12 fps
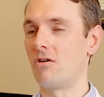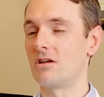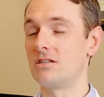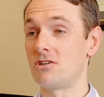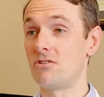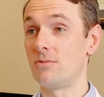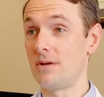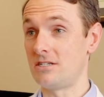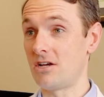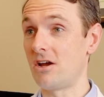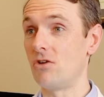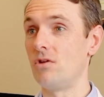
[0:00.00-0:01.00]
concerned about
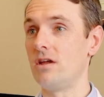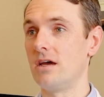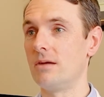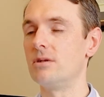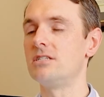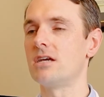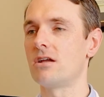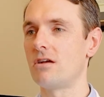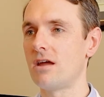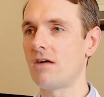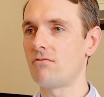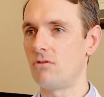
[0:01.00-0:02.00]
diarrhea,
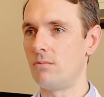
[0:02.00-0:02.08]
particularly after a